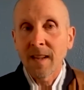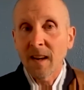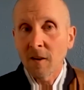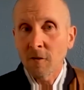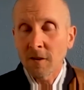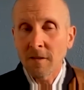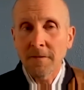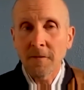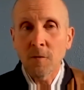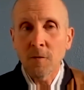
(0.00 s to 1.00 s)
get a hold of the
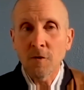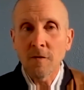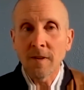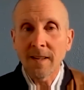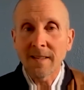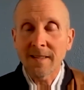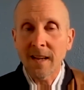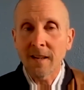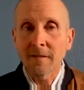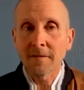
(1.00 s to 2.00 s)
full moon
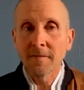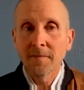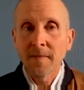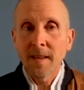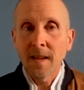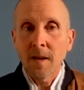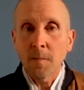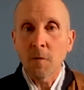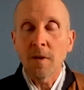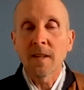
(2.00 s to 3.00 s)
itself,
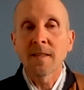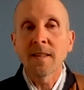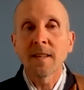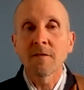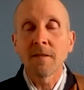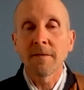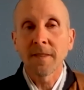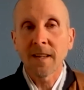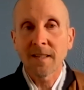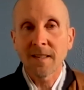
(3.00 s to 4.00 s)
but we can see its
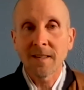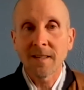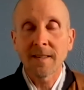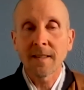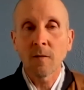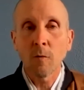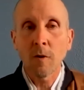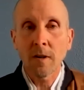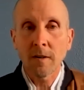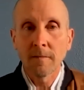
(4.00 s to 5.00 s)
reflections in the
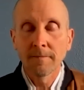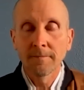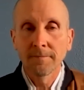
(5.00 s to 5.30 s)
water.